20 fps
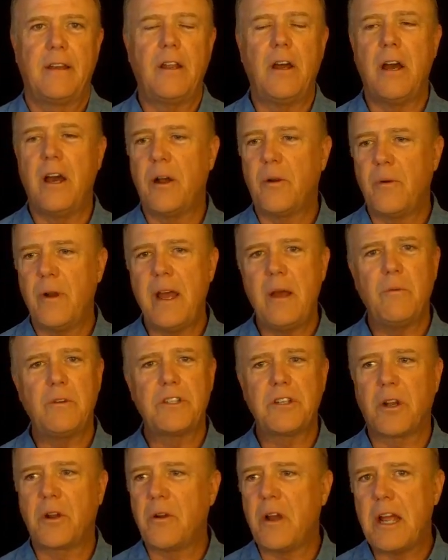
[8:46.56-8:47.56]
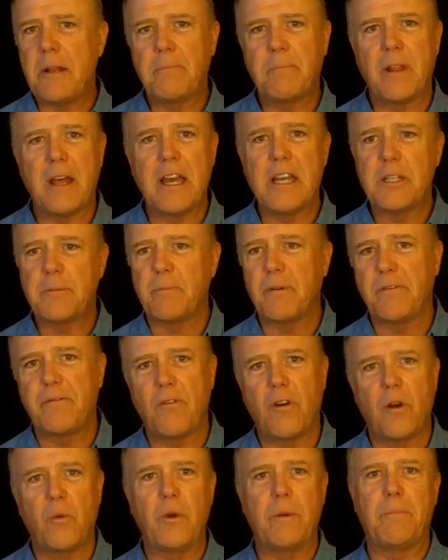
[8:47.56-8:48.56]
You know, Iran was a great place
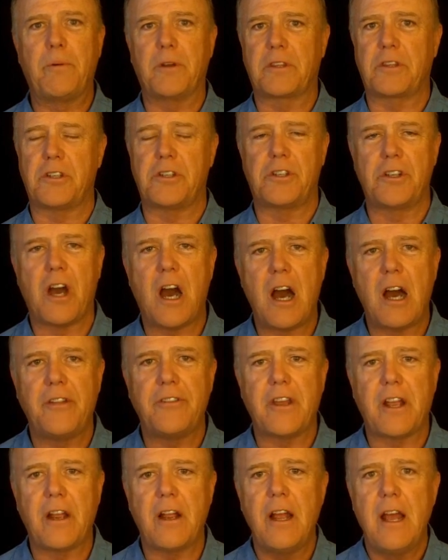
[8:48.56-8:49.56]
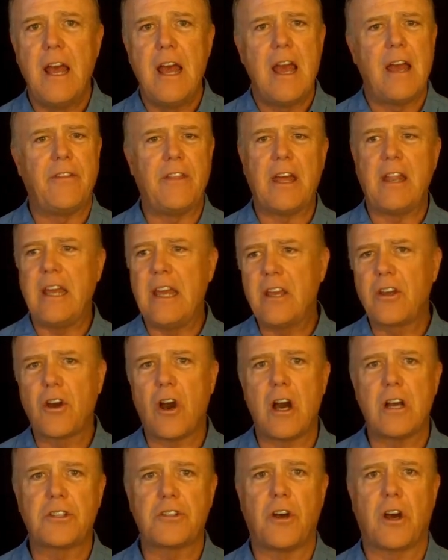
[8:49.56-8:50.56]
before we put the Shah in there, and then he
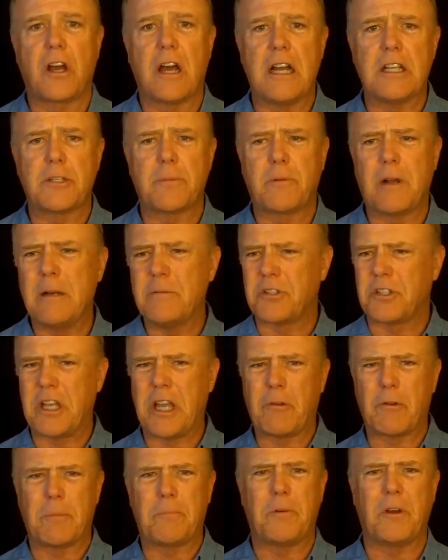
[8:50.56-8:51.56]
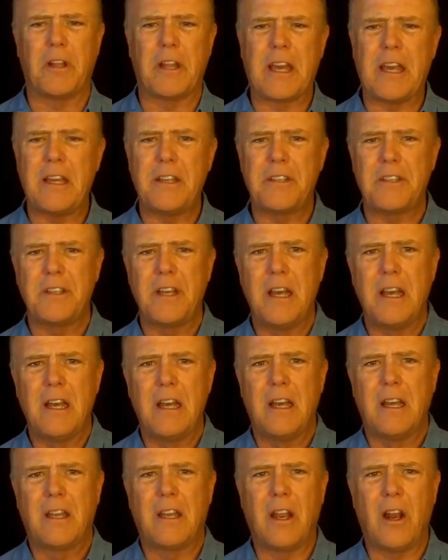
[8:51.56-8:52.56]
caused all kinds of problems, secret police,
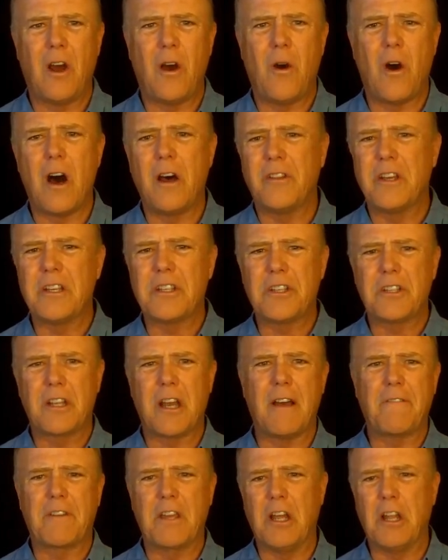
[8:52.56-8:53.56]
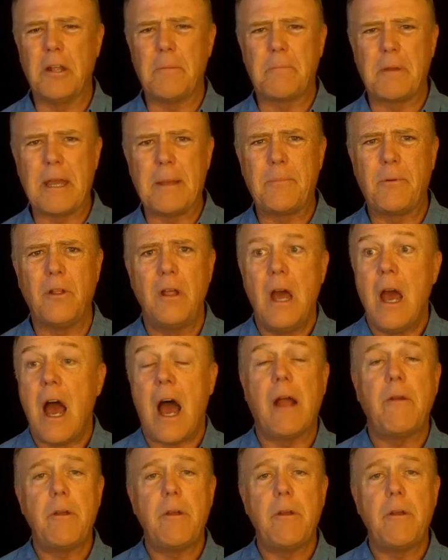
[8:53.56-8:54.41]
you know, all this stuff, killing people.